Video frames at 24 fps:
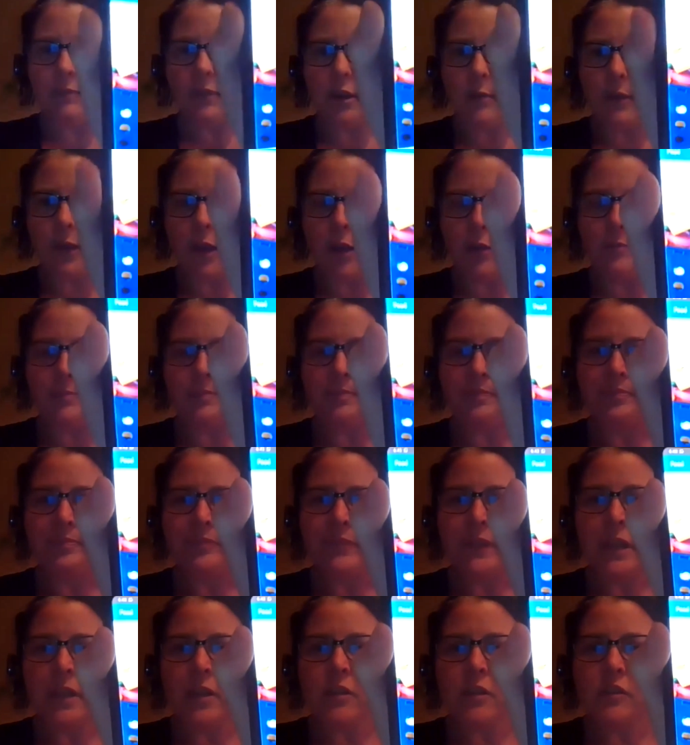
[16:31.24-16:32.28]
here we go.
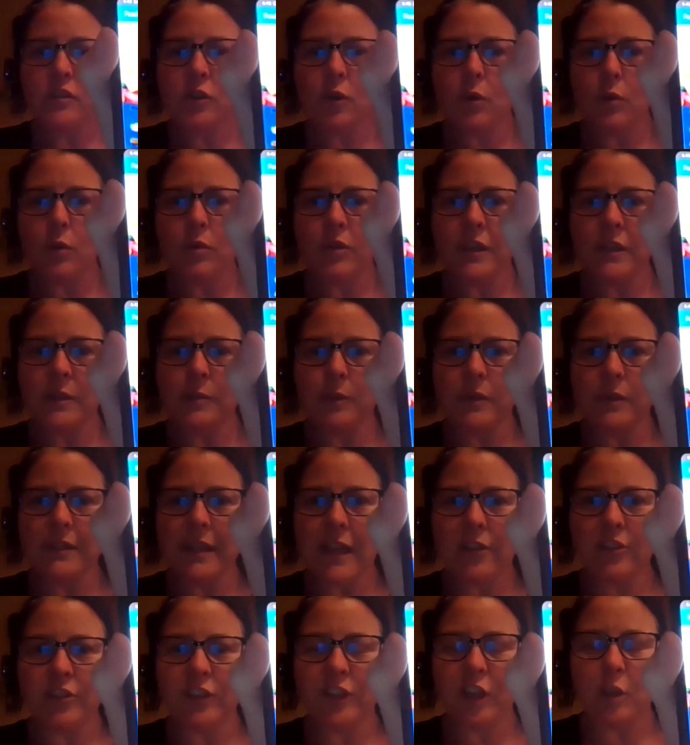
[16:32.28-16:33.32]
So this was
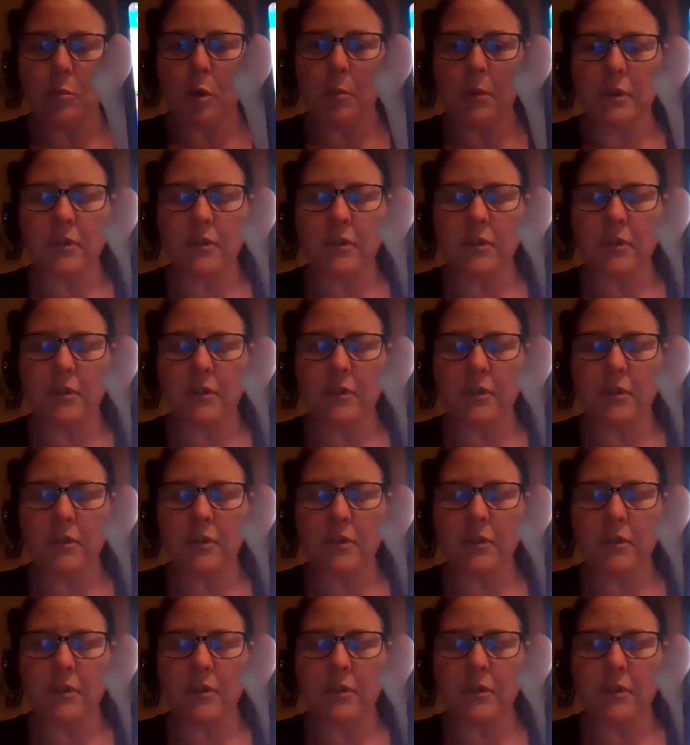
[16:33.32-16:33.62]
actually a moment